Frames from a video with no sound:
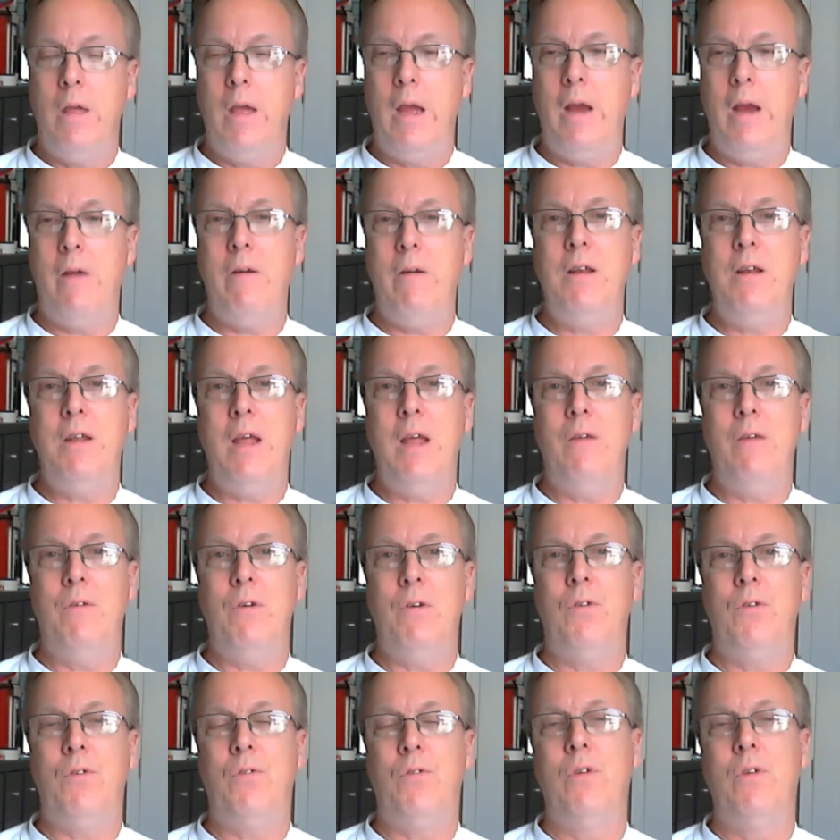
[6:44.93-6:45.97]
Harry
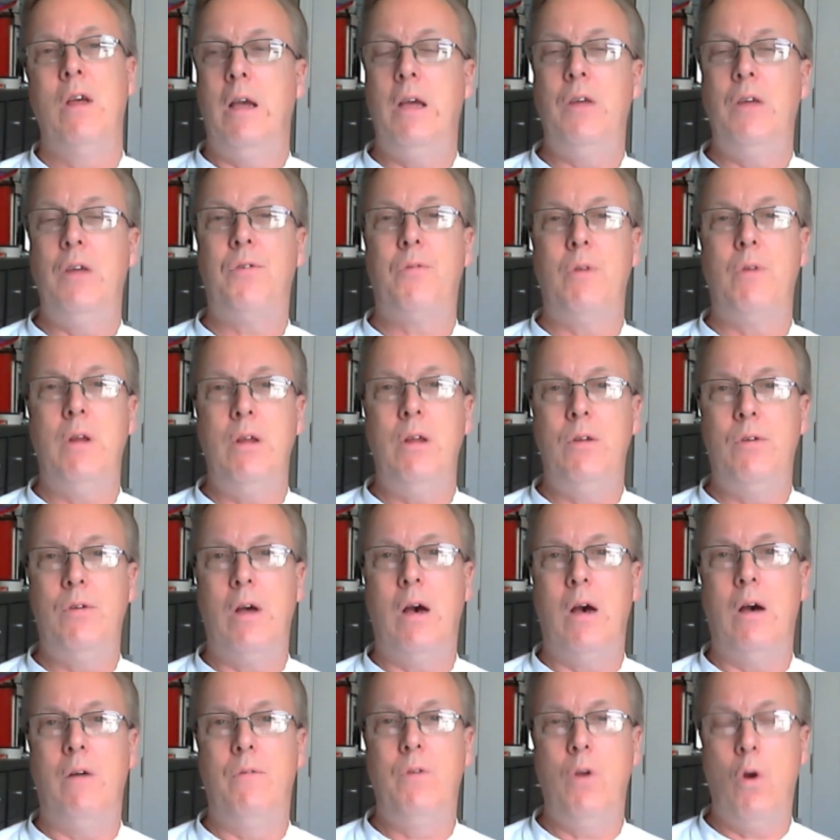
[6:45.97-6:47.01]
Davis histories
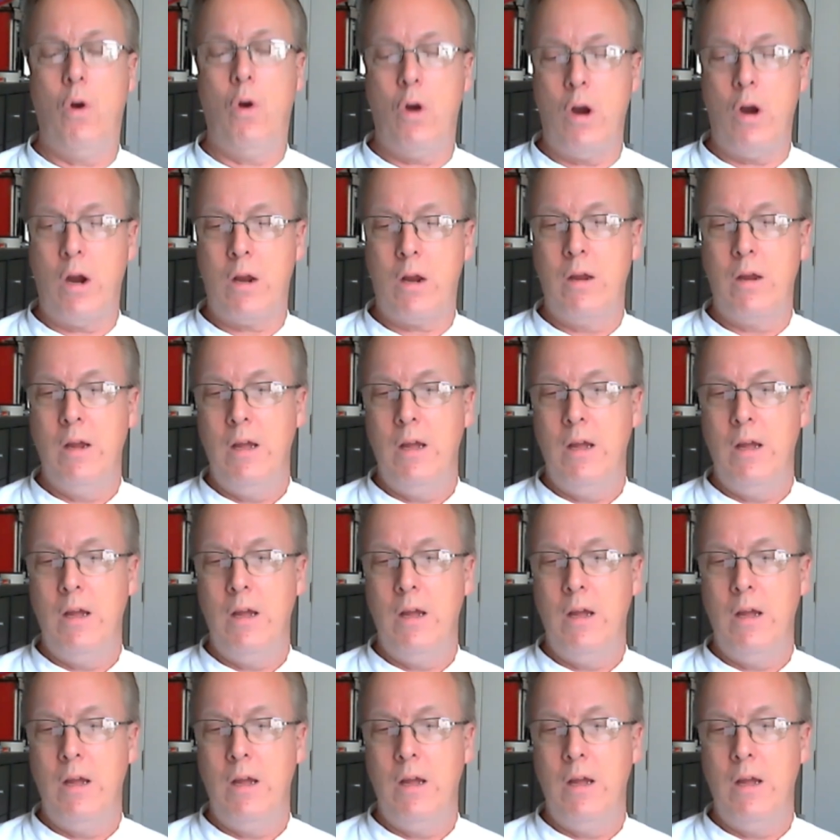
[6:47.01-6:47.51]
of York